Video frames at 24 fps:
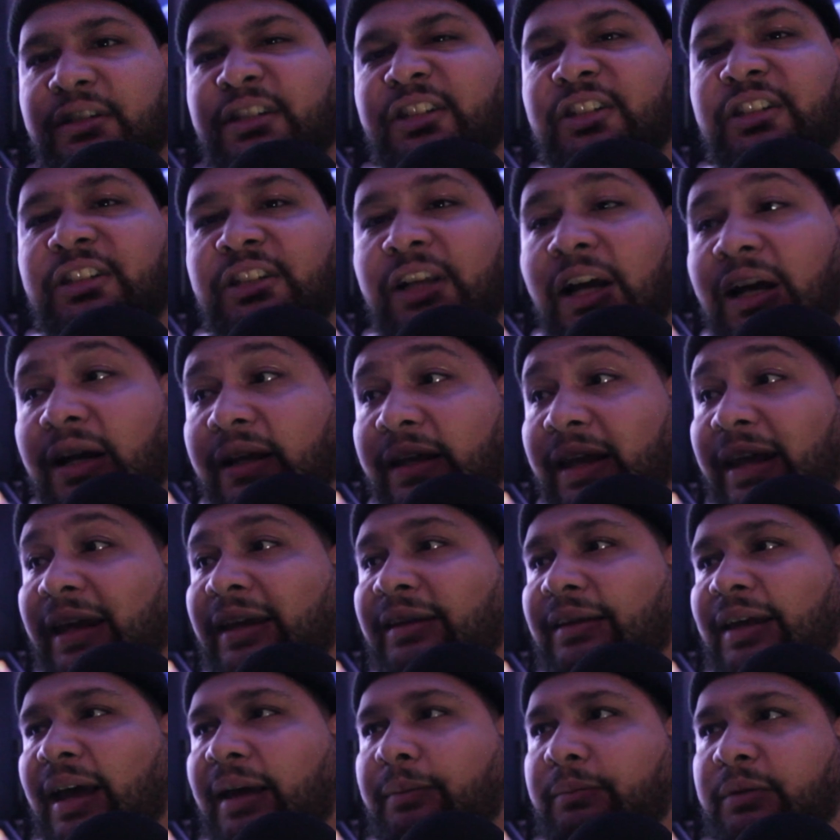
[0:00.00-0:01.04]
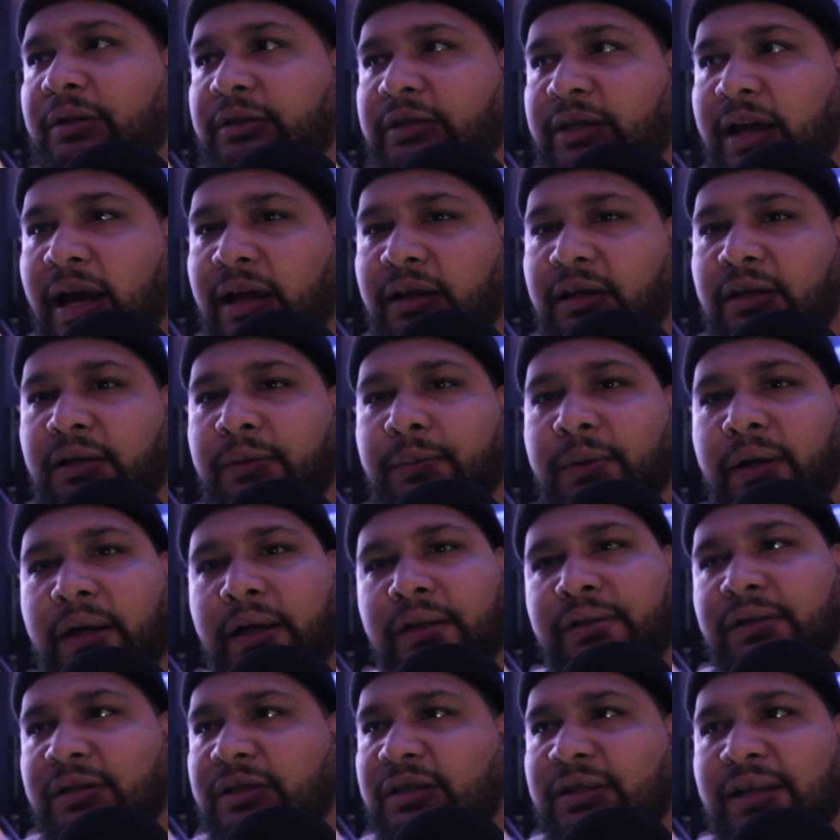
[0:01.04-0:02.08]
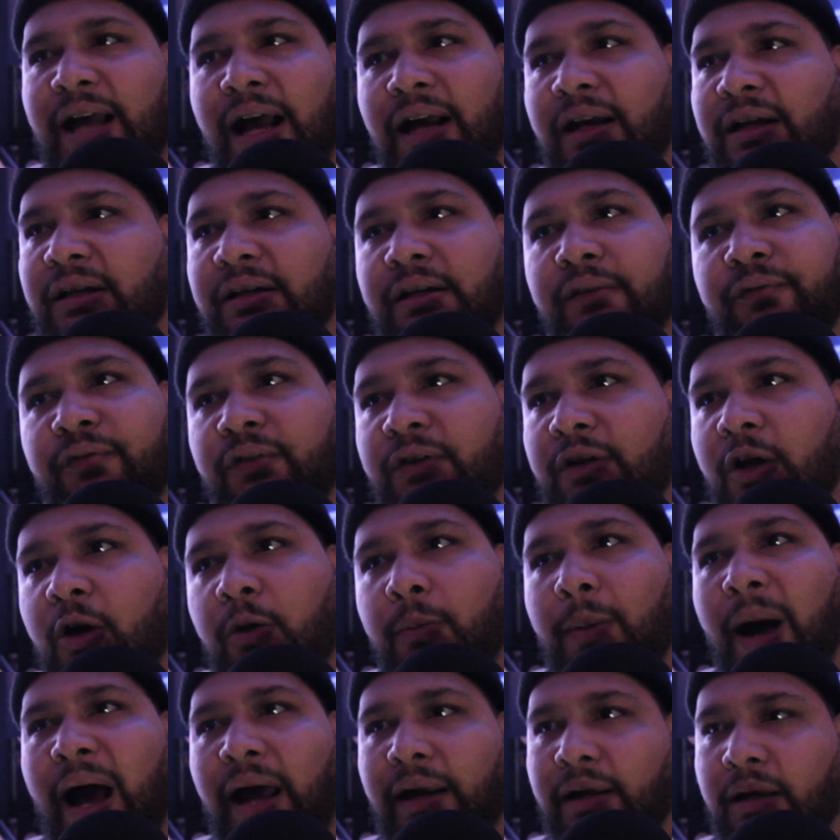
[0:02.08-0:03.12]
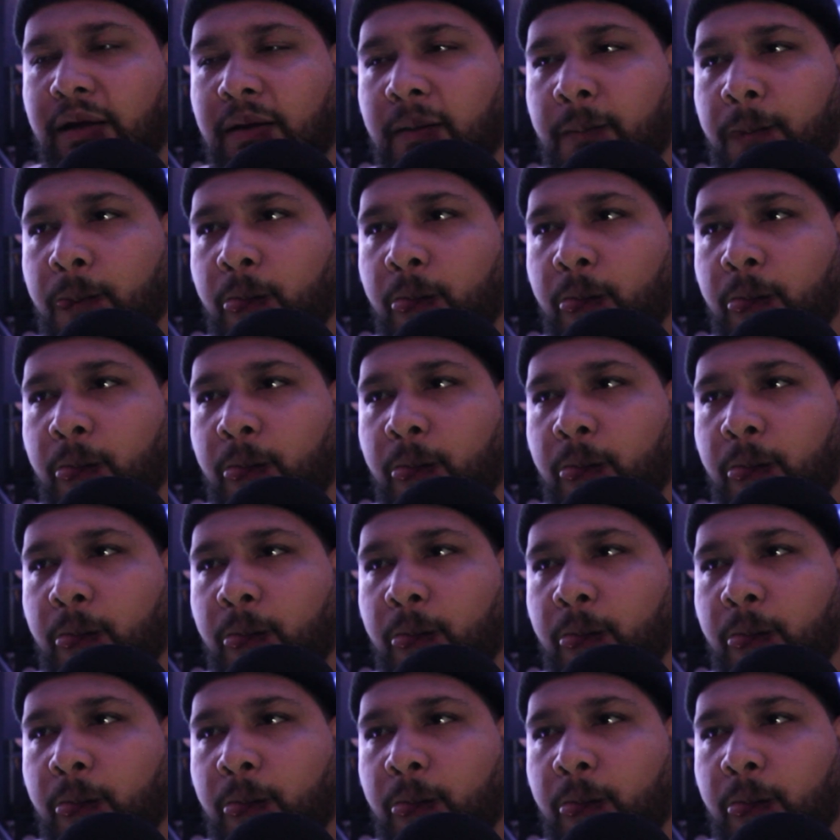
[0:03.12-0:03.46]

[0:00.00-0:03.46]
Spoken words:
stuck in that mentality because it's not good for nobody.